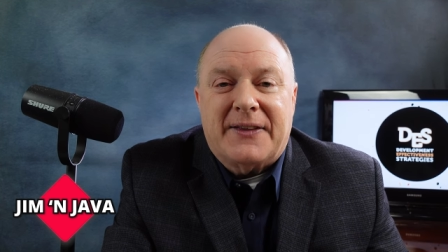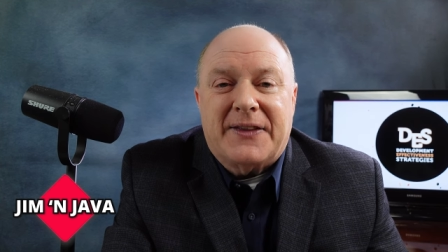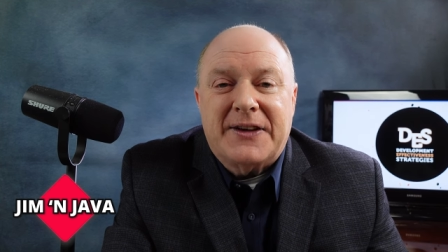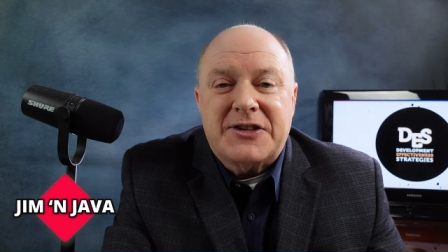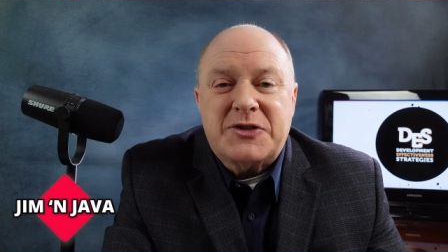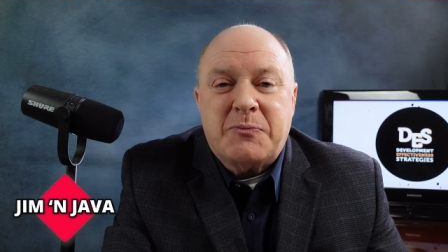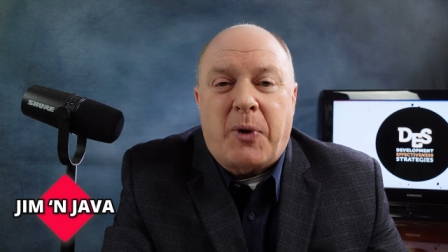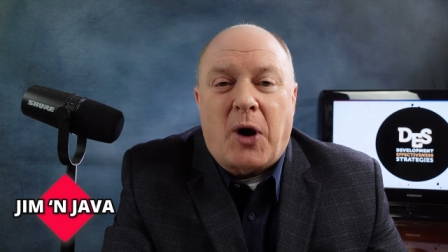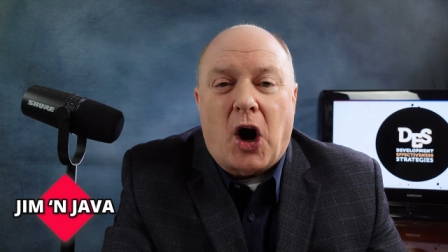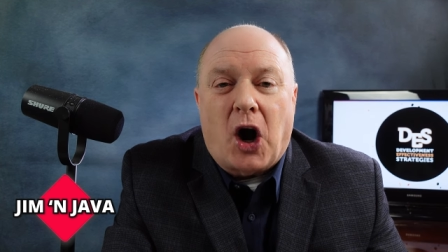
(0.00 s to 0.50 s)

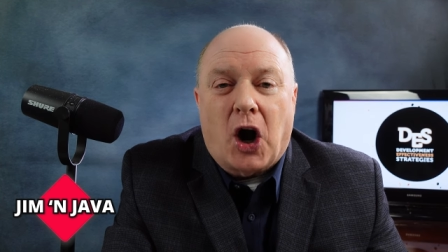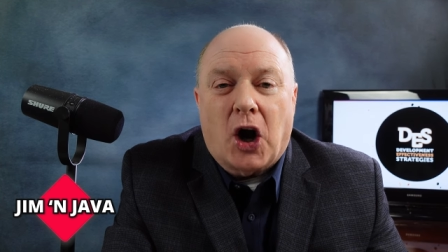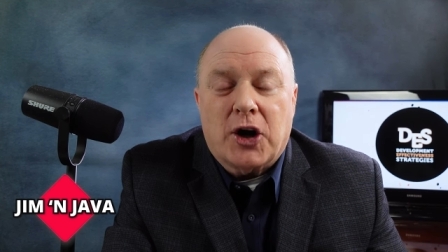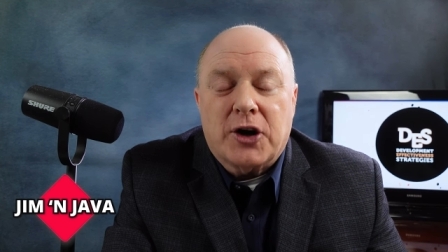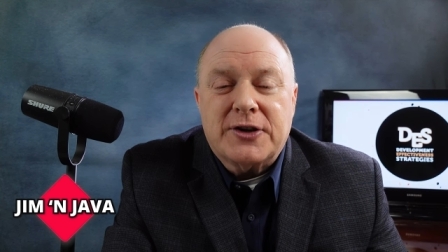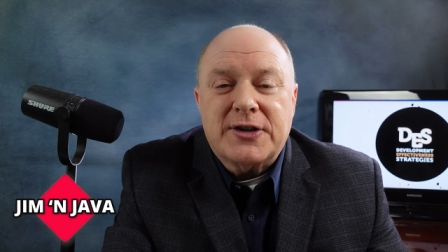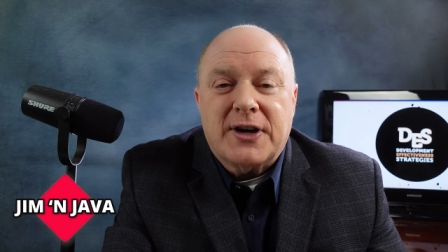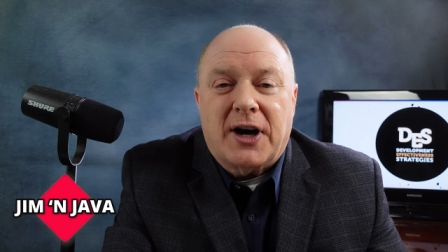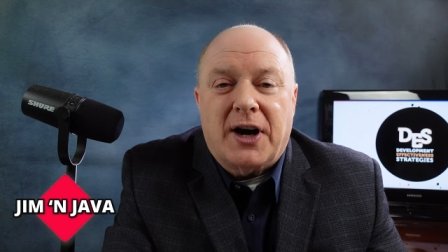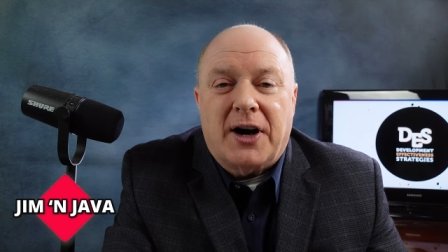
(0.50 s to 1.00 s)
this
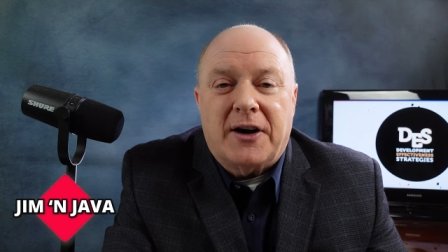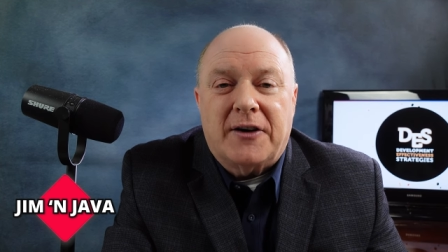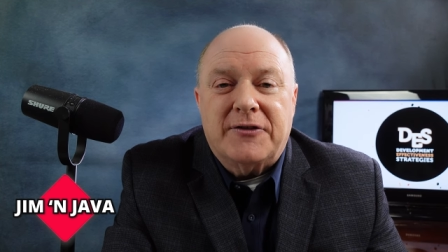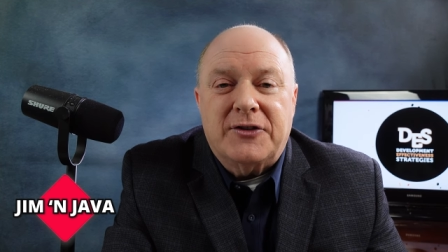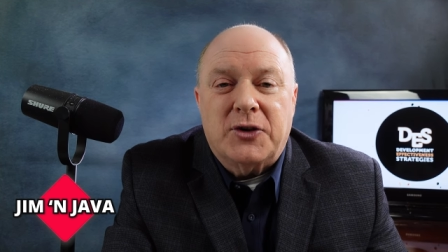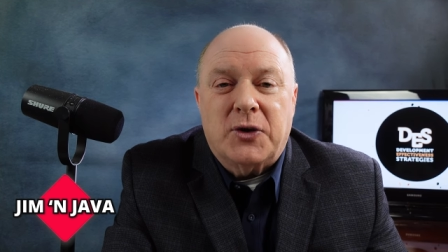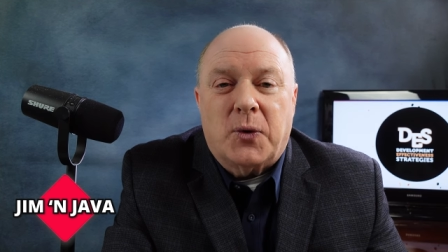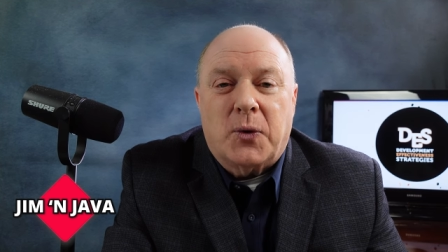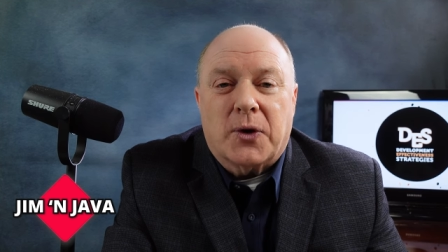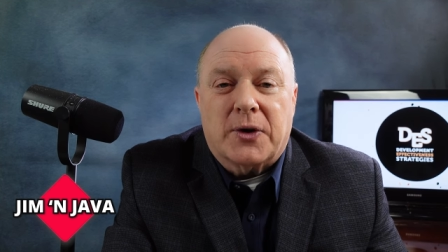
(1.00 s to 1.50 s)
part of
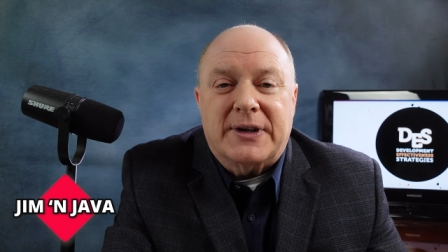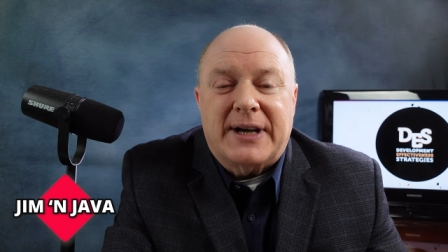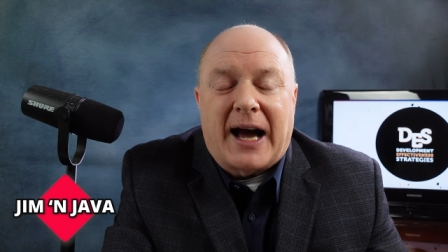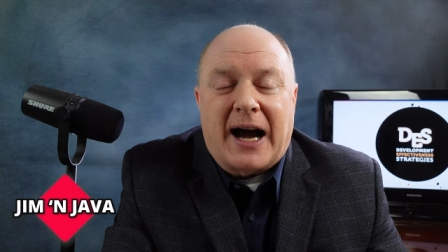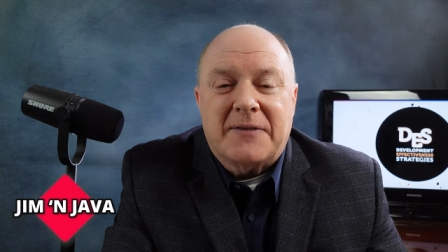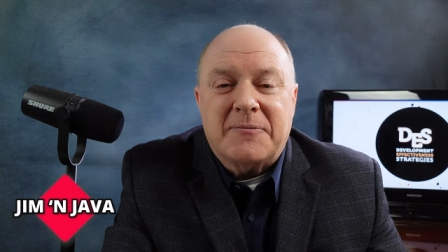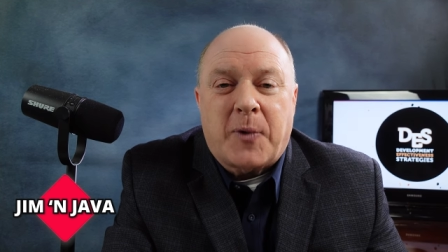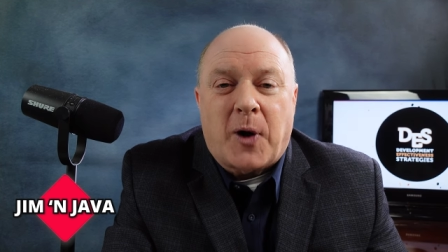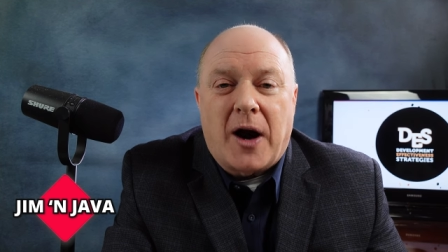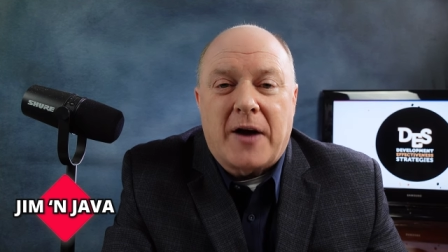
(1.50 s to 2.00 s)
your
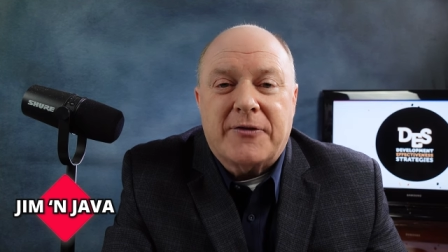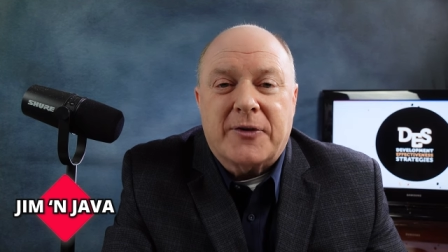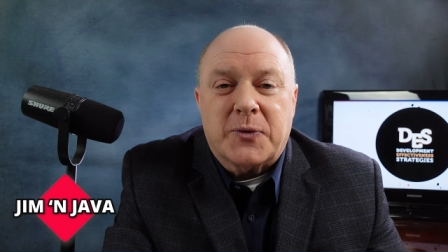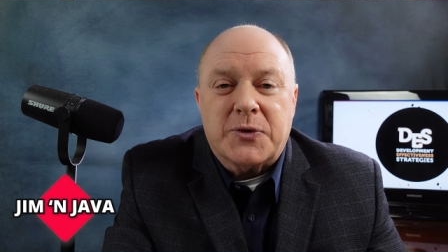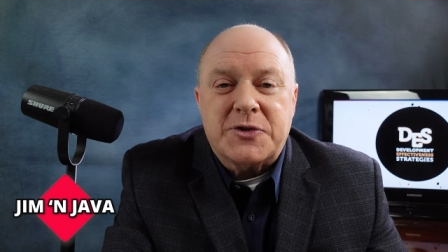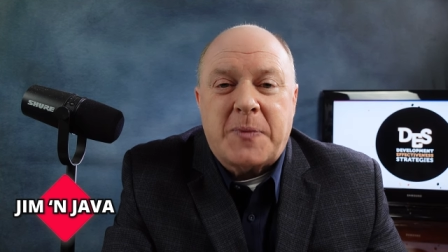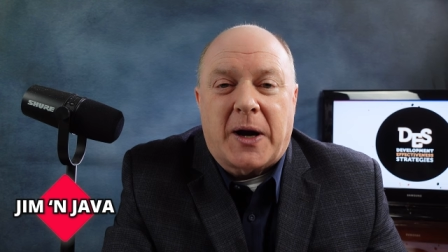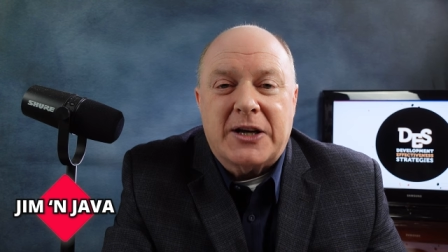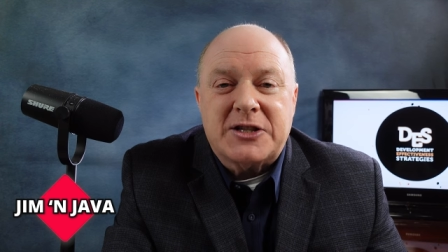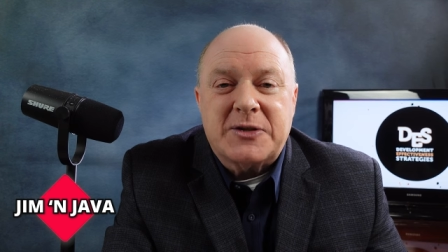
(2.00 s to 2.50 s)
nonprofit
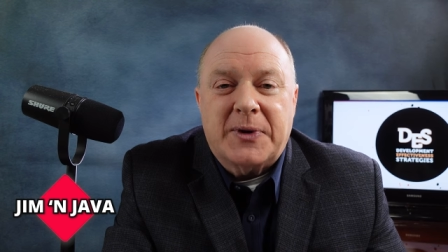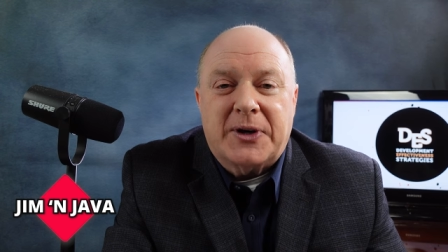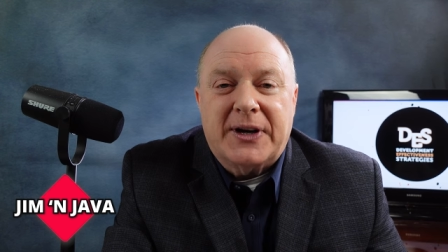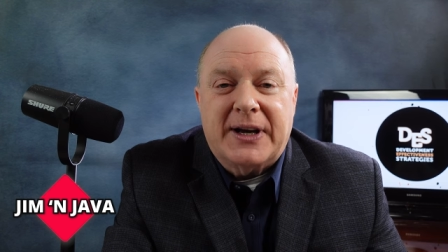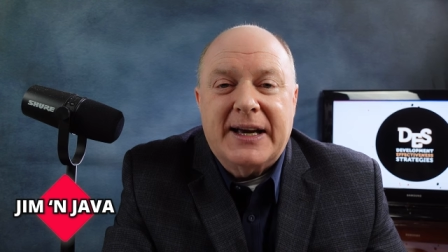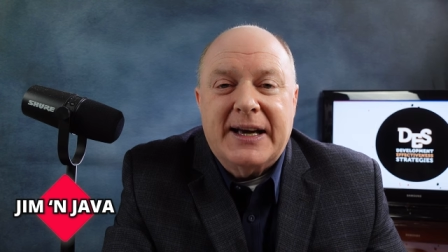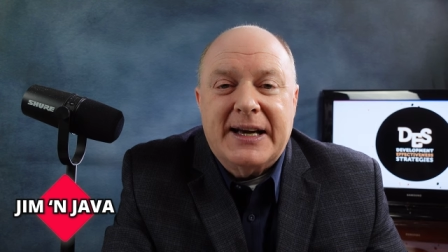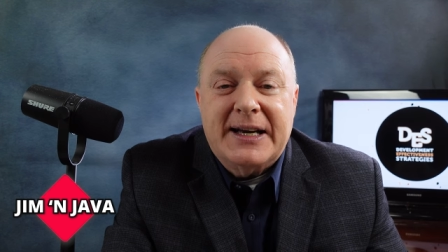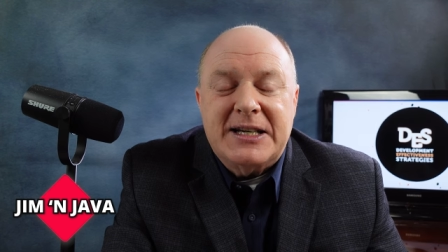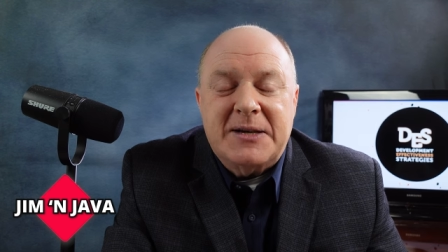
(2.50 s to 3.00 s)
responsibility